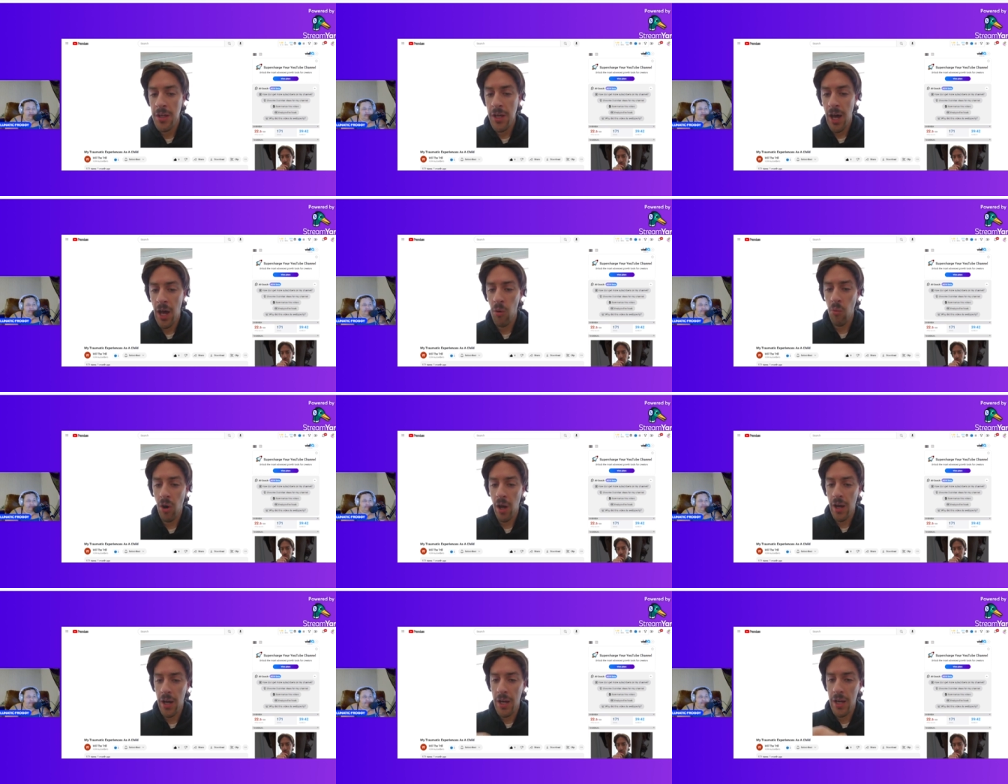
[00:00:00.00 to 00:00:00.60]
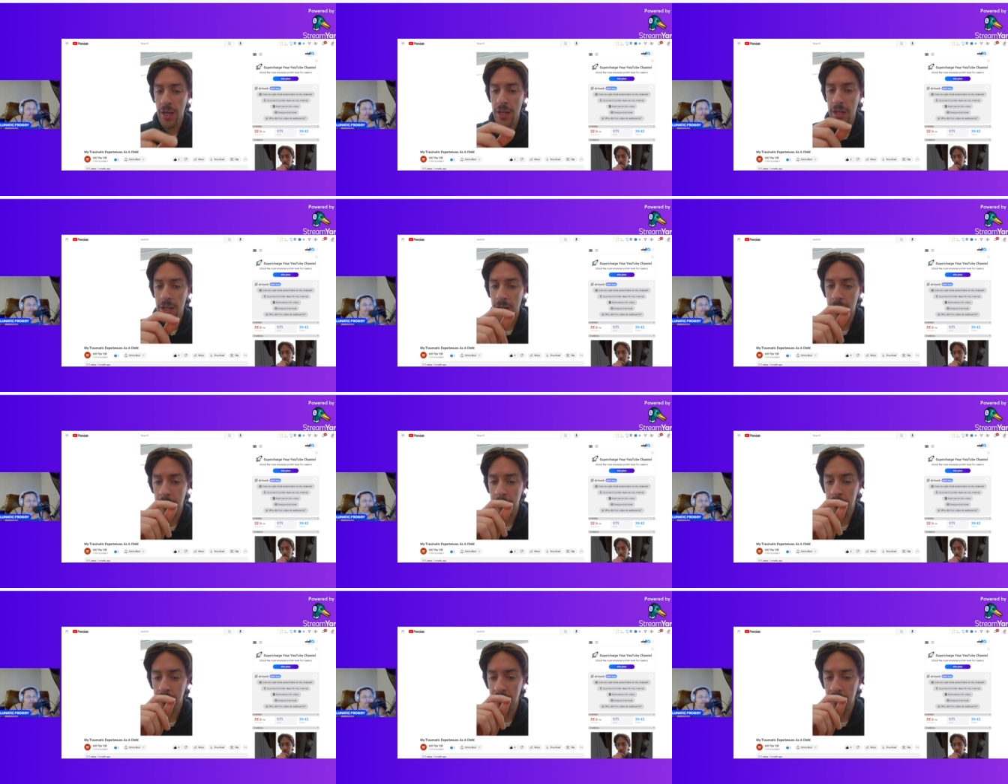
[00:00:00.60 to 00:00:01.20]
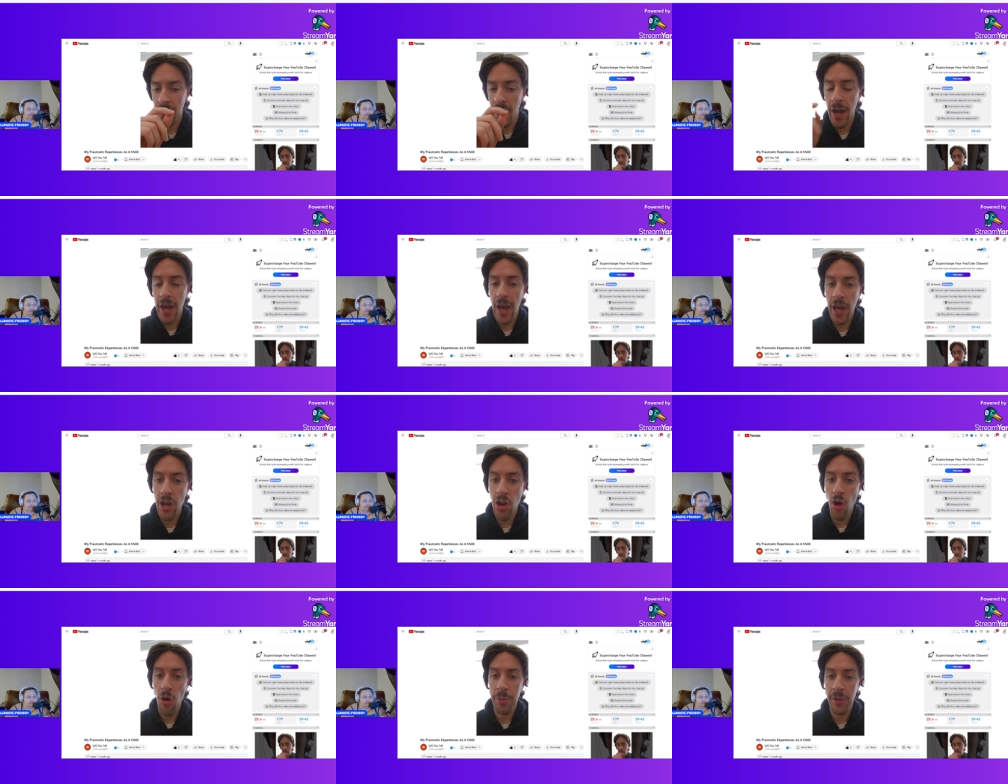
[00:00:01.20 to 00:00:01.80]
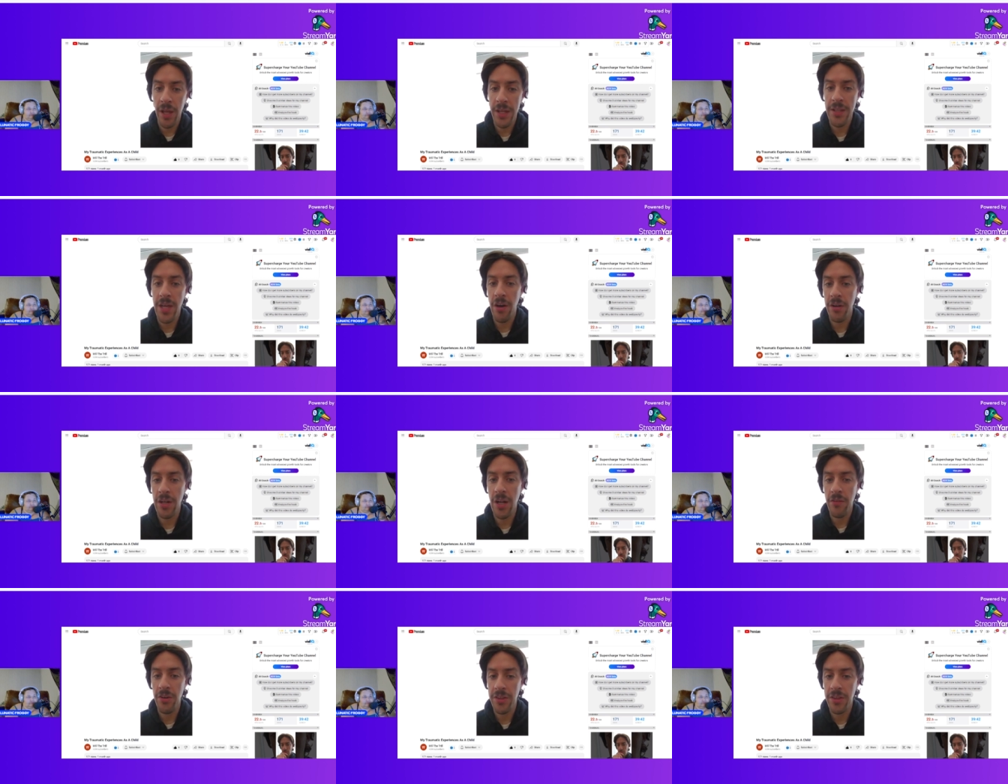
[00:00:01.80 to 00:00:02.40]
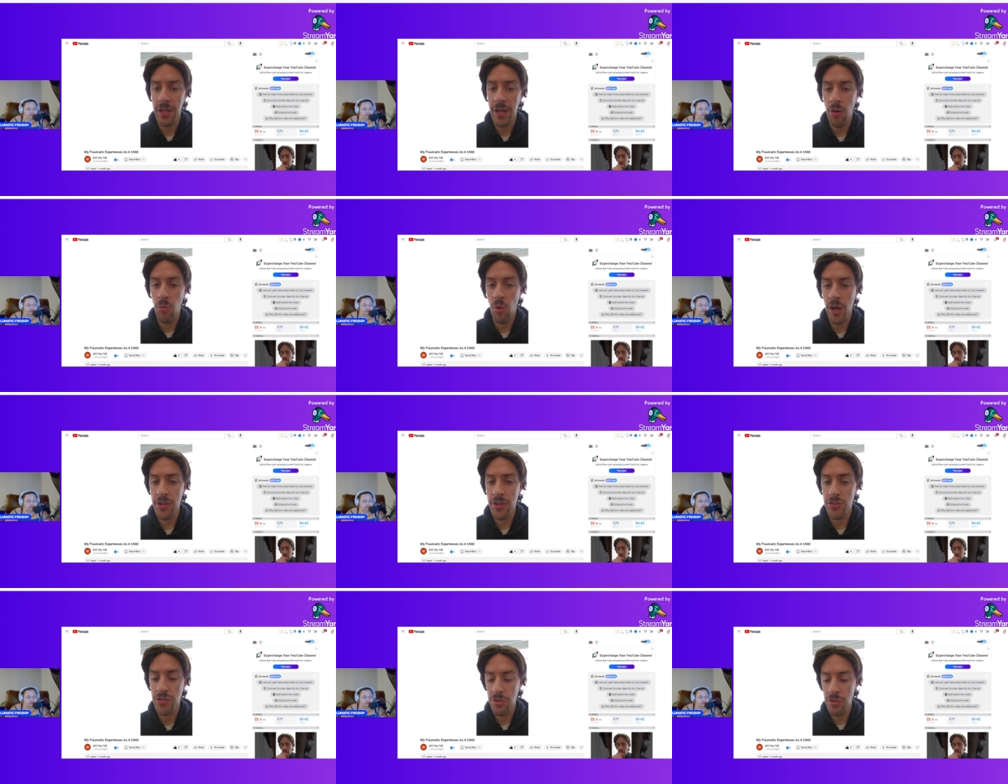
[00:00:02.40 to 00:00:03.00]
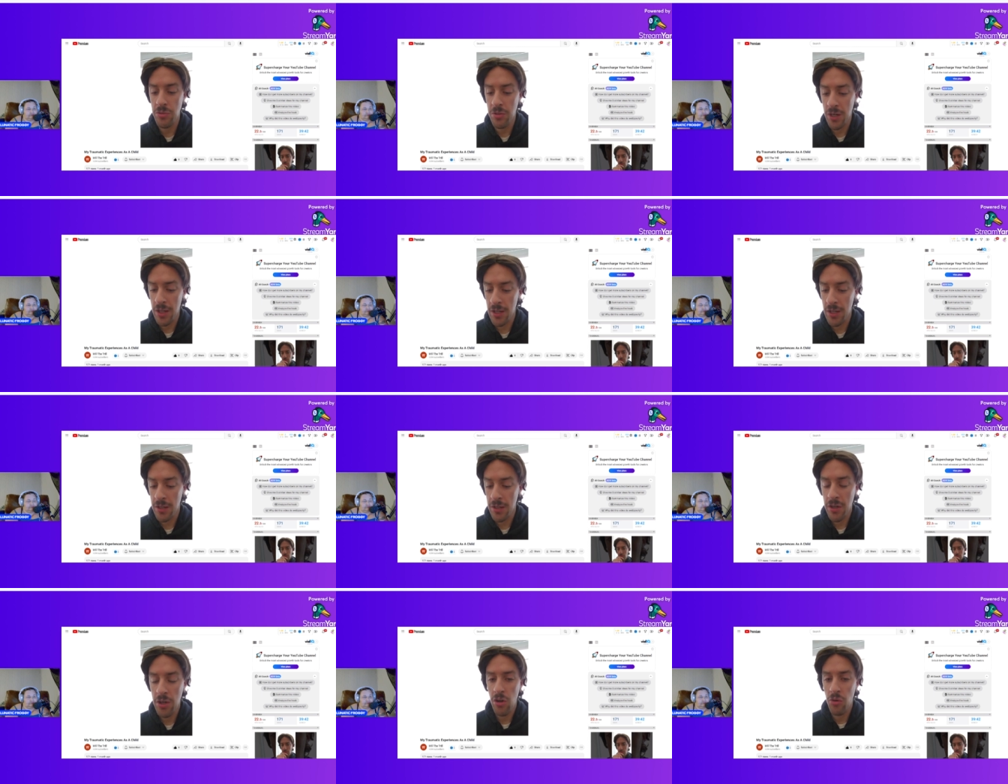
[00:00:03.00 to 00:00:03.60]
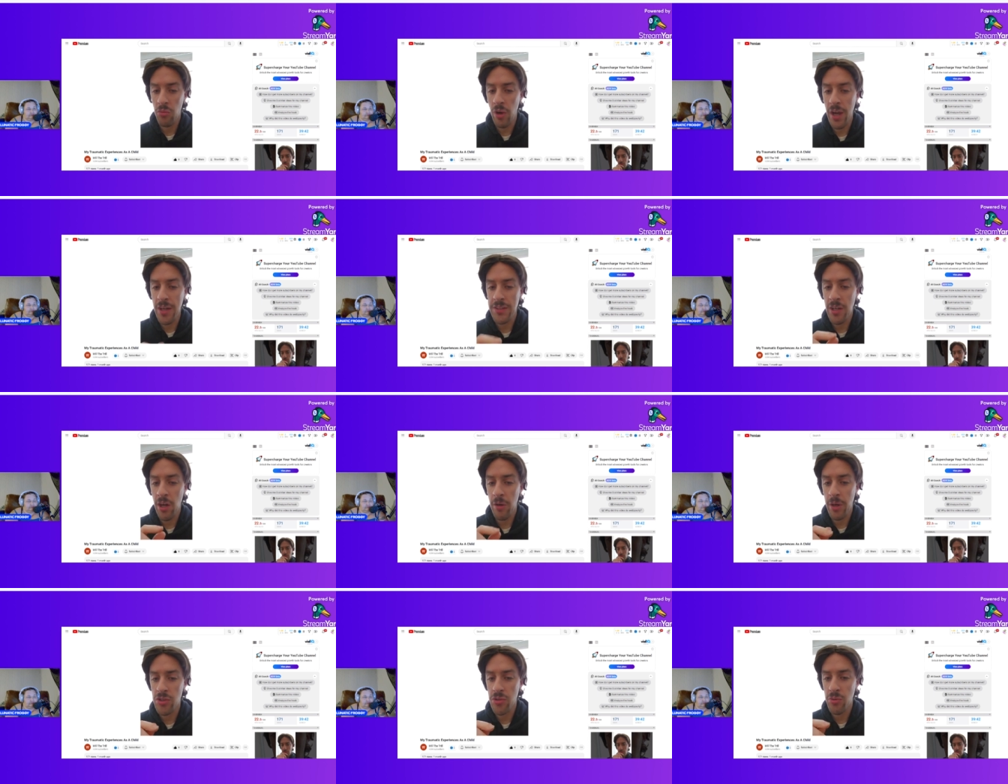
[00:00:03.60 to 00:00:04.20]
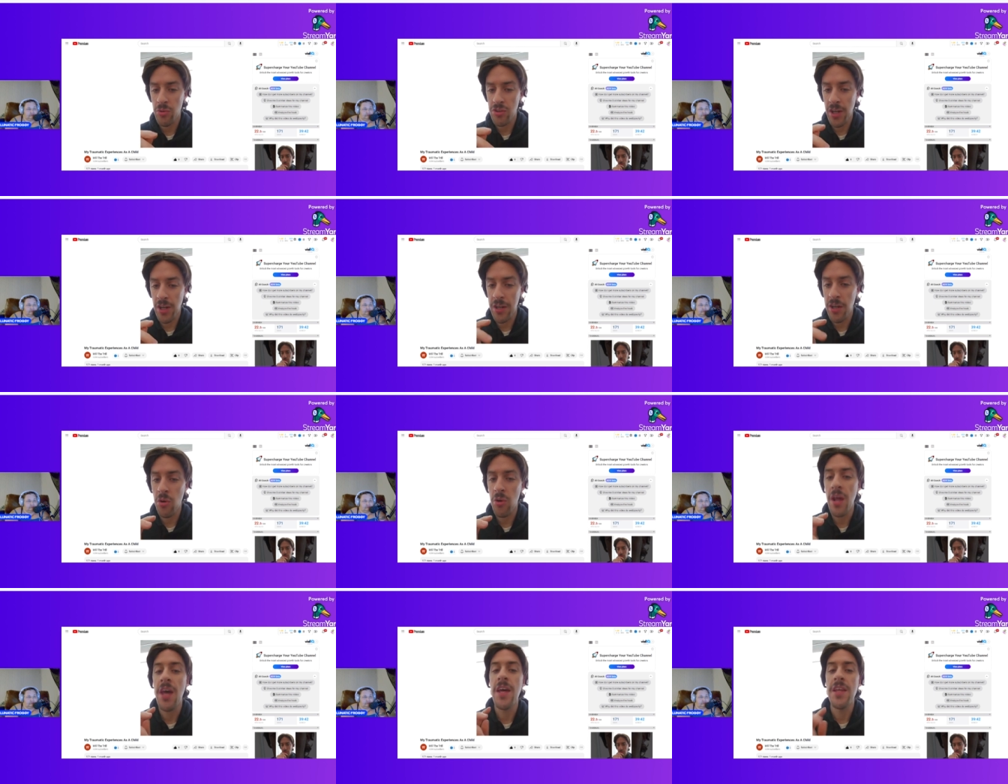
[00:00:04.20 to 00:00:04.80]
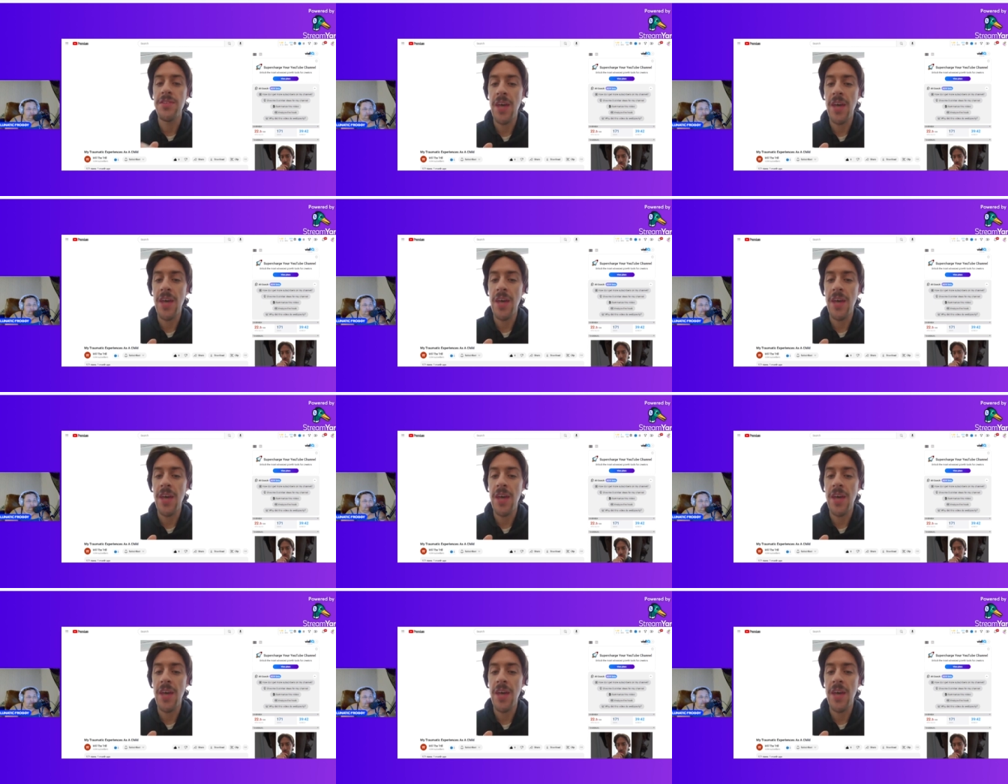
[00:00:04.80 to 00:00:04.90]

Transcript: I I uh, I had it all planned out and everything. I wanted to uh, write down my suicide note.